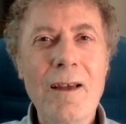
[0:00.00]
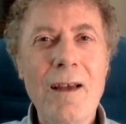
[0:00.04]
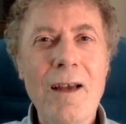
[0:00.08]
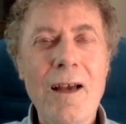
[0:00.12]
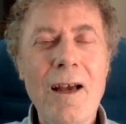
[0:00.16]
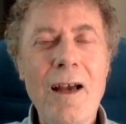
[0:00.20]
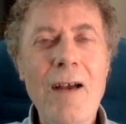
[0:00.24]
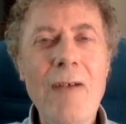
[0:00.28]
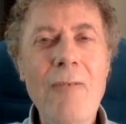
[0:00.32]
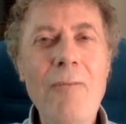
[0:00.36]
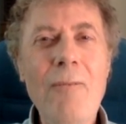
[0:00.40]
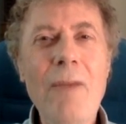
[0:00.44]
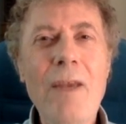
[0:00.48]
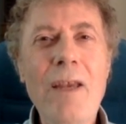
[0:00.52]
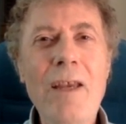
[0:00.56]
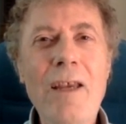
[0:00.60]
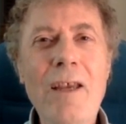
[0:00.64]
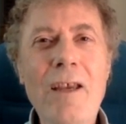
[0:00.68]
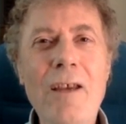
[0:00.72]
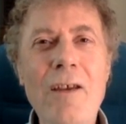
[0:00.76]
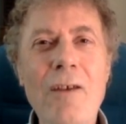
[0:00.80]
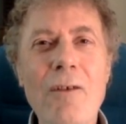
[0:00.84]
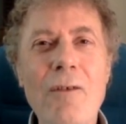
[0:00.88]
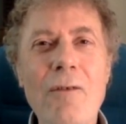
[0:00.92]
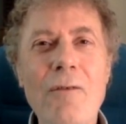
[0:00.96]
How
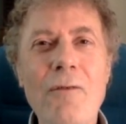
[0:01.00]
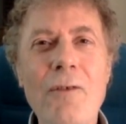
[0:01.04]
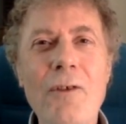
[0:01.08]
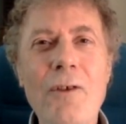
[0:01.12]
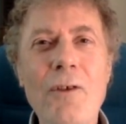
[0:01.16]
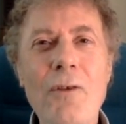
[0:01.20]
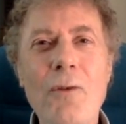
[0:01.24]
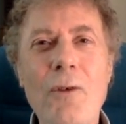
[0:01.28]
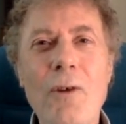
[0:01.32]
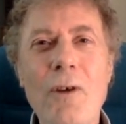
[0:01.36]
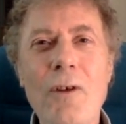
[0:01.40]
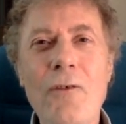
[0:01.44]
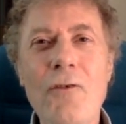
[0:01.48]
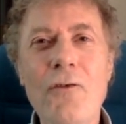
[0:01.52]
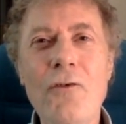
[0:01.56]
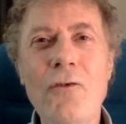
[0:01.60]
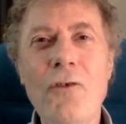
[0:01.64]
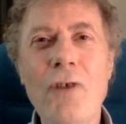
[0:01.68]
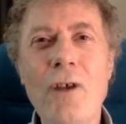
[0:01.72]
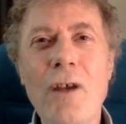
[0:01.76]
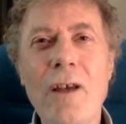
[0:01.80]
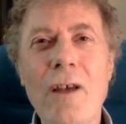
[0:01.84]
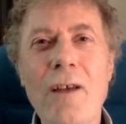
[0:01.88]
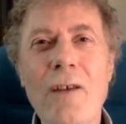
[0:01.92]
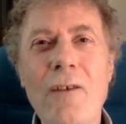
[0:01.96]
many of you are
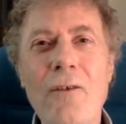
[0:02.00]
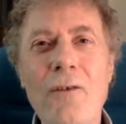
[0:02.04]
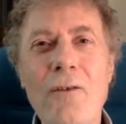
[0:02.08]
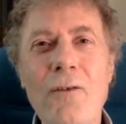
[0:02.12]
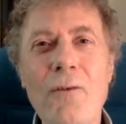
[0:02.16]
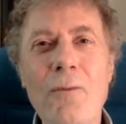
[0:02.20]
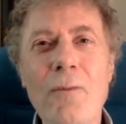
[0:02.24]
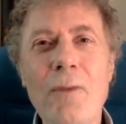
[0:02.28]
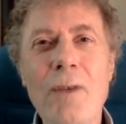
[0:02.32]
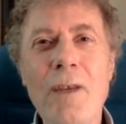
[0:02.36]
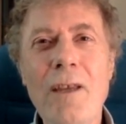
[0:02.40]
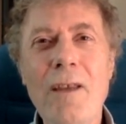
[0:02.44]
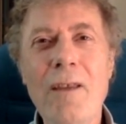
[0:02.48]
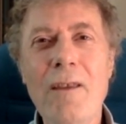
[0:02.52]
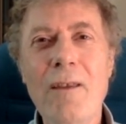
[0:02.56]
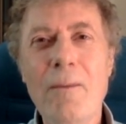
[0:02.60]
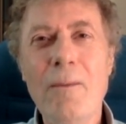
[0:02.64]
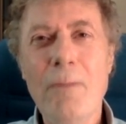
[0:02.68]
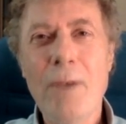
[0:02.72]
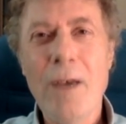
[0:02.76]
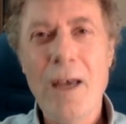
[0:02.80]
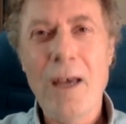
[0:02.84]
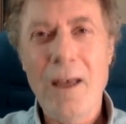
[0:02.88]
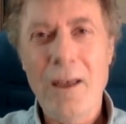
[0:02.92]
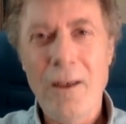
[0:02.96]
trying to be the
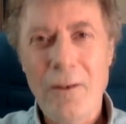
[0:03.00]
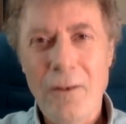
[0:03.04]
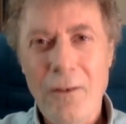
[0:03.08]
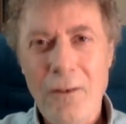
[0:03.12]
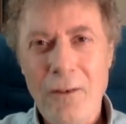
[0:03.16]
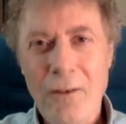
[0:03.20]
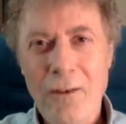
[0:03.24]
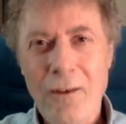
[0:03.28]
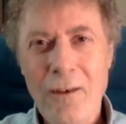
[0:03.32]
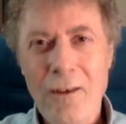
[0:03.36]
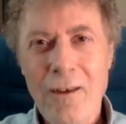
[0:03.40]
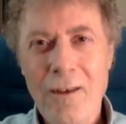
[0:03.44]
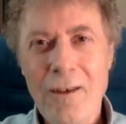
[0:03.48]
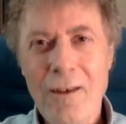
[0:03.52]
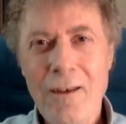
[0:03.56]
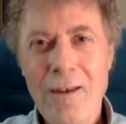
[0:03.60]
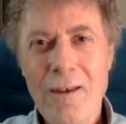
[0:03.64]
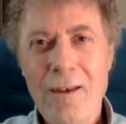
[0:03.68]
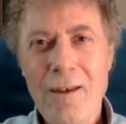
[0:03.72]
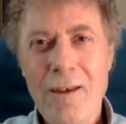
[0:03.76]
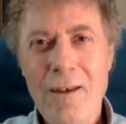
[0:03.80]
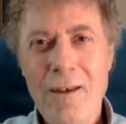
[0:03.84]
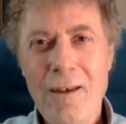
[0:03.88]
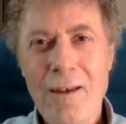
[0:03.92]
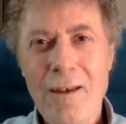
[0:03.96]
best?
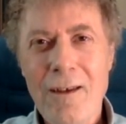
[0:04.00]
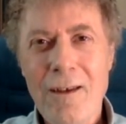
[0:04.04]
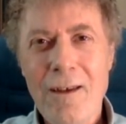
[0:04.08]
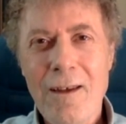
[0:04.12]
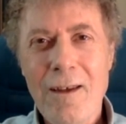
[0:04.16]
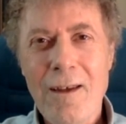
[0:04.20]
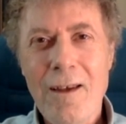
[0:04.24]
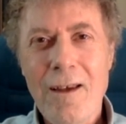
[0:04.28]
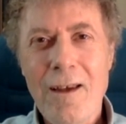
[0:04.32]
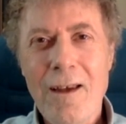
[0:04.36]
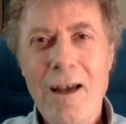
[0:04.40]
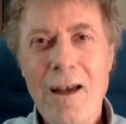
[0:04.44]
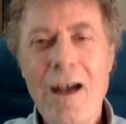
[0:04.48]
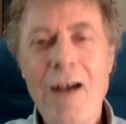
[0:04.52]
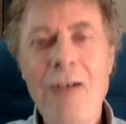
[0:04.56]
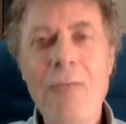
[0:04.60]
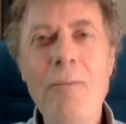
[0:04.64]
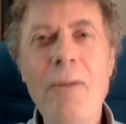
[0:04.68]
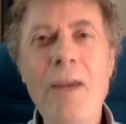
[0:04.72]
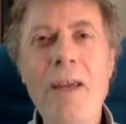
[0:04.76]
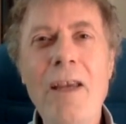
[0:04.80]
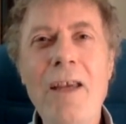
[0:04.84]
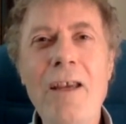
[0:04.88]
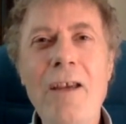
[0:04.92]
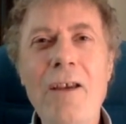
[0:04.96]
How
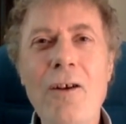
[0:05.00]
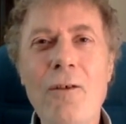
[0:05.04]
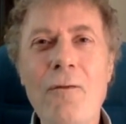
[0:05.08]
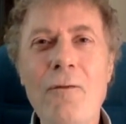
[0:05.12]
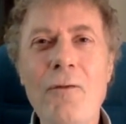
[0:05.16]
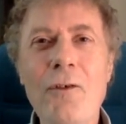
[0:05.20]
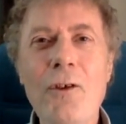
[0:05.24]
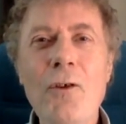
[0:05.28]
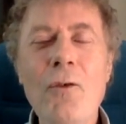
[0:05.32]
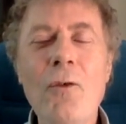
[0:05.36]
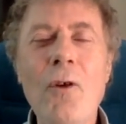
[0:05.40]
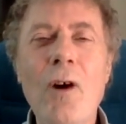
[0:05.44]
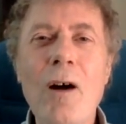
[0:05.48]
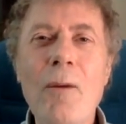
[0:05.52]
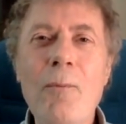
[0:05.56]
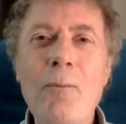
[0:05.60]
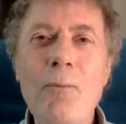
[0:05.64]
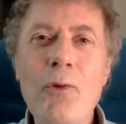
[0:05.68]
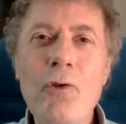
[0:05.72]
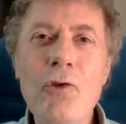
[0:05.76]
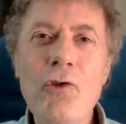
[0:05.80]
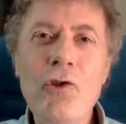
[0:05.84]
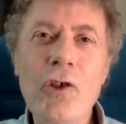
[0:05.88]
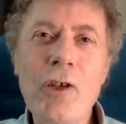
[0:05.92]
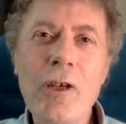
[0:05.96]
many of you are
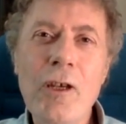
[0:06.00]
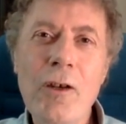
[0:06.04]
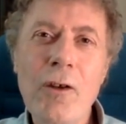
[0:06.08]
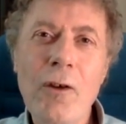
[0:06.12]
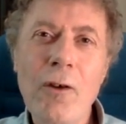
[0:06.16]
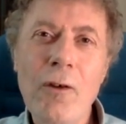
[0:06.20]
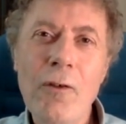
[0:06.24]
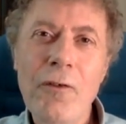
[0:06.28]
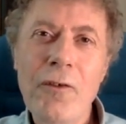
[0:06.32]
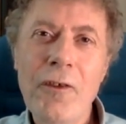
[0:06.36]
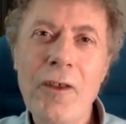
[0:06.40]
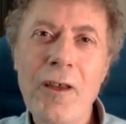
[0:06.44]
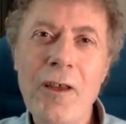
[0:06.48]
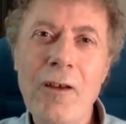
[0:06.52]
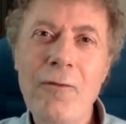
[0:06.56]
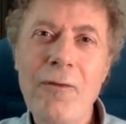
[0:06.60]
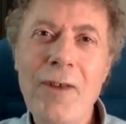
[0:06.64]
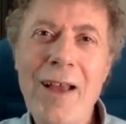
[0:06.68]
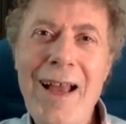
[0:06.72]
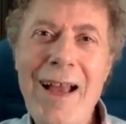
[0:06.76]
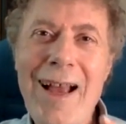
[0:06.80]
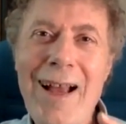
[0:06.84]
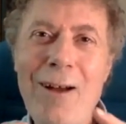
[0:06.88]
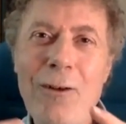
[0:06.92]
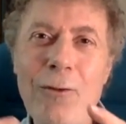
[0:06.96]
pushing yourself
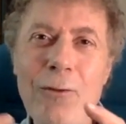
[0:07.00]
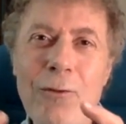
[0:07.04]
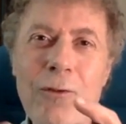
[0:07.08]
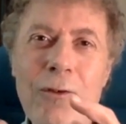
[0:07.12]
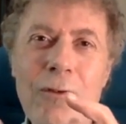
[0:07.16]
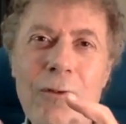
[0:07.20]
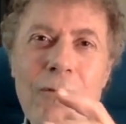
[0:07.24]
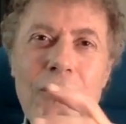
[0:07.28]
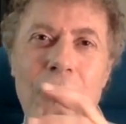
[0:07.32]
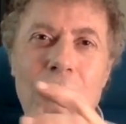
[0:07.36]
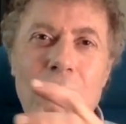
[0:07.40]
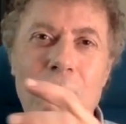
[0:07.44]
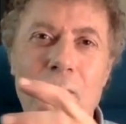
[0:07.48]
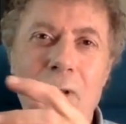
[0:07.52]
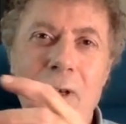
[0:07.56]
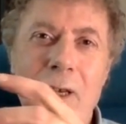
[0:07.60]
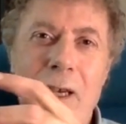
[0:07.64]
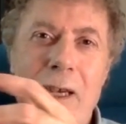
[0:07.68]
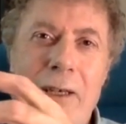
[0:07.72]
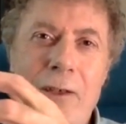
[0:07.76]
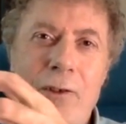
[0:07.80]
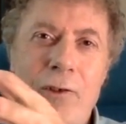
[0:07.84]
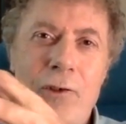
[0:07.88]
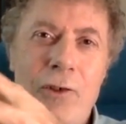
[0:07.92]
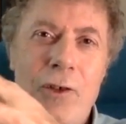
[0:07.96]
out of your
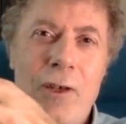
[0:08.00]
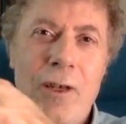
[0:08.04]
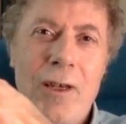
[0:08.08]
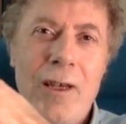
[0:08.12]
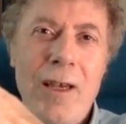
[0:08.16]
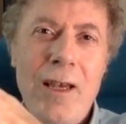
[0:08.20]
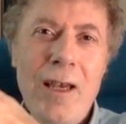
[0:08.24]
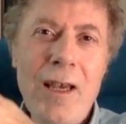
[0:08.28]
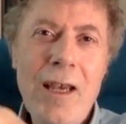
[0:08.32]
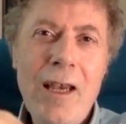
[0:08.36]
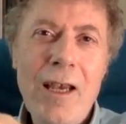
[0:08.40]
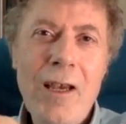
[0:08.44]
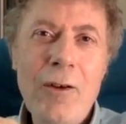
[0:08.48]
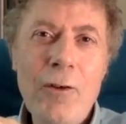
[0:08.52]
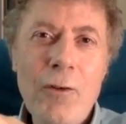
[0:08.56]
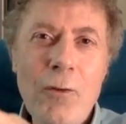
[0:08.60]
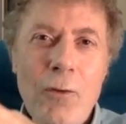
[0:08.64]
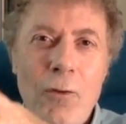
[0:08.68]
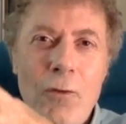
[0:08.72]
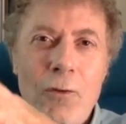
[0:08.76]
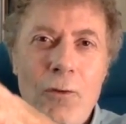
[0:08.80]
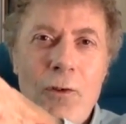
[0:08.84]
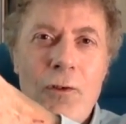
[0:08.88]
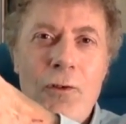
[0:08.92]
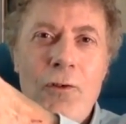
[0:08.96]
nature in
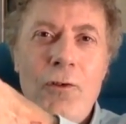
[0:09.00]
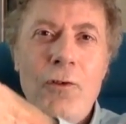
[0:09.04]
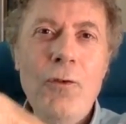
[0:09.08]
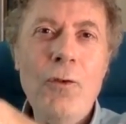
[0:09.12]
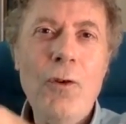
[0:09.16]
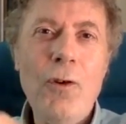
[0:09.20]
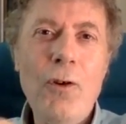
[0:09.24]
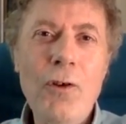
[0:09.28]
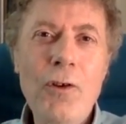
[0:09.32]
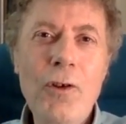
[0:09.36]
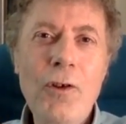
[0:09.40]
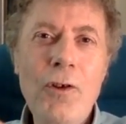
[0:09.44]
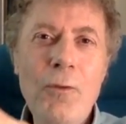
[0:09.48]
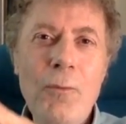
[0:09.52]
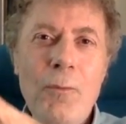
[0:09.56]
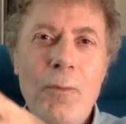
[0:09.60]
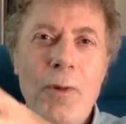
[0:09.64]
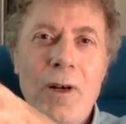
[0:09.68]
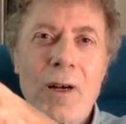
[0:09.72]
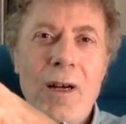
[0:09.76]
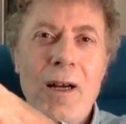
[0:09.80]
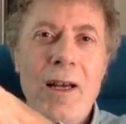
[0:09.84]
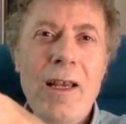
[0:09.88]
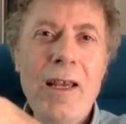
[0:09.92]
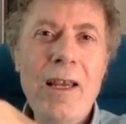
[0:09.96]
order to
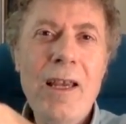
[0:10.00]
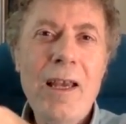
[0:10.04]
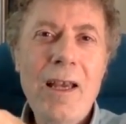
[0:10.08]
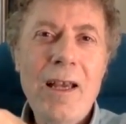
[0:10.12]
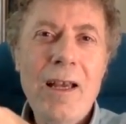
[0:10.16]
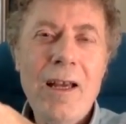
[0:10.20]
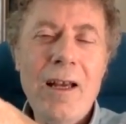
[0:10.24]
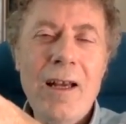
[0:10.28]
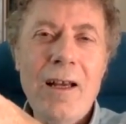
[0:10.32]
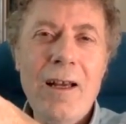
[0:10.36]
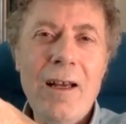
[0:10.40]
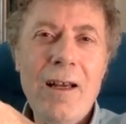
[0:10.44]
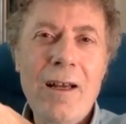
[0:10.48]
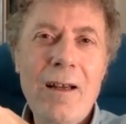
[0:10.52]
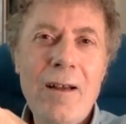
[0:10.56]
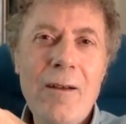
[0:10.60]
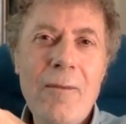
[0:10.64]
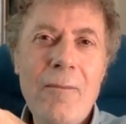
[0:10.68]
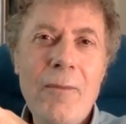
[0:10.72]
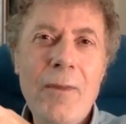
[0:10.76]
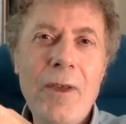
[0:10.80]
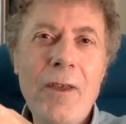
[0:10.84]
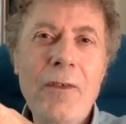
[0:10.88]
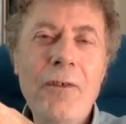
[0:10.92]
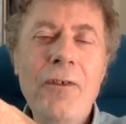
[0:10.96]
occupy
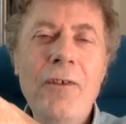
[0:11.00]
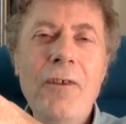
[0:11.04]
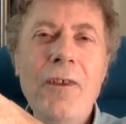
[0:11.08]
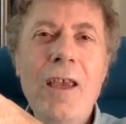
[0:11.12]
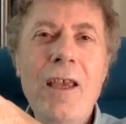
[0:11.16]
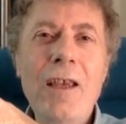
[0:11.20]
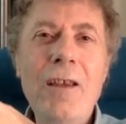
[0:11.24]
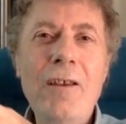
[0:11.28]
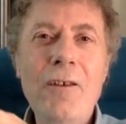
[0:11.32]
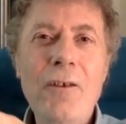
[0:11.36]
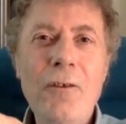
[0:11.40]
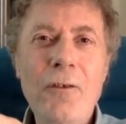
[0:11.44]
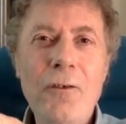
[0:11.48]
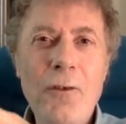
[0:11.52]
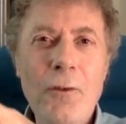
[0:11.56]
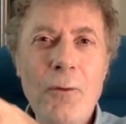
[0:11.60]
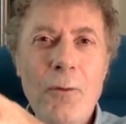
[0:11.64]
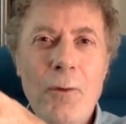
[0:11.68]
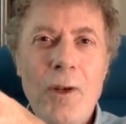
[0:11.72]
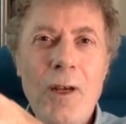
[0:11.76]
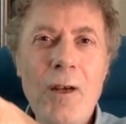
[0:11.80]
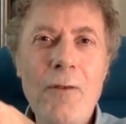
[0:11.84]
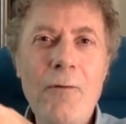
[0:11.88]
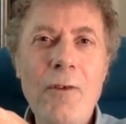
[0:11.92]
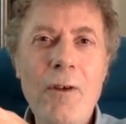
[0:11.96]
um, a status or
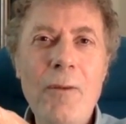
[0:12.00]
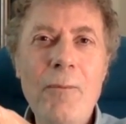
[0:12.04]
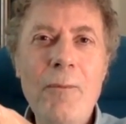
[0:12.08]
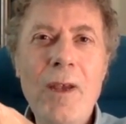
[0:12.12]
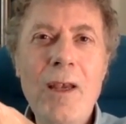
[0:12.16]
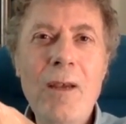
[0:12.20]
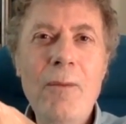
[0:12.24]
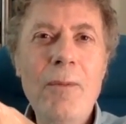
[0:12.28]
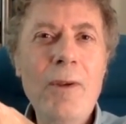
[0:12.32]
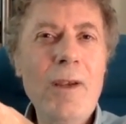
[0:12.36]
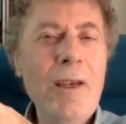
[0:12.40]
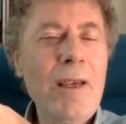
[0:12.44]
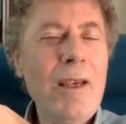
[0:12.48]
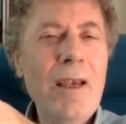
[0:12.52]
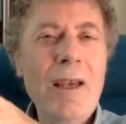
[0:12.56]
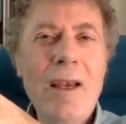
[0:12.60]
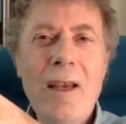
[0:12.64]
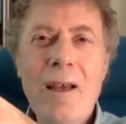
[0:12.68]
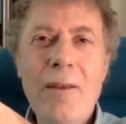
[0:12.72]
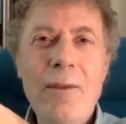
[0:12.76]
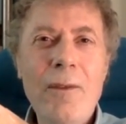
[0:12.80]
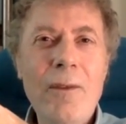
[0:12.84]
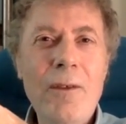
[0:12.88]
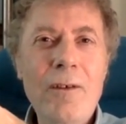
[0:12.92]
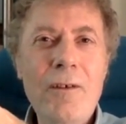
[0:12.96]
whatever it may be
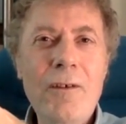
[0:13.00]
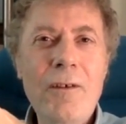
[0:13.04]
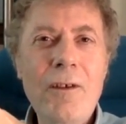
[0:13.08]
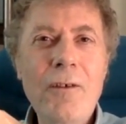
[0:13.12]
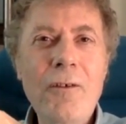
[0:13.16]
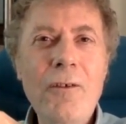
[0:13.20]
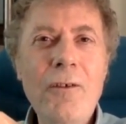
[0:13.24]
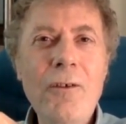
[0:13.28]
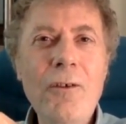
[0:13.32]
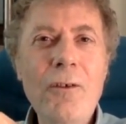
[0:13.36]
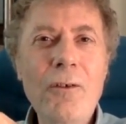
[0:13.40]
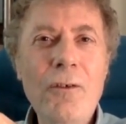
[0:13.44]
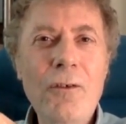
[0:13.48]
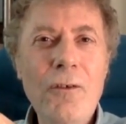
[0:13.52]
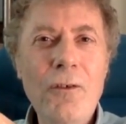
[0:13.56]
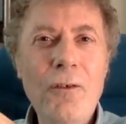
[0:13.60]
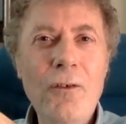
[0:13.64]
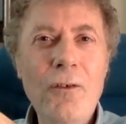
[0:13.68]
that does not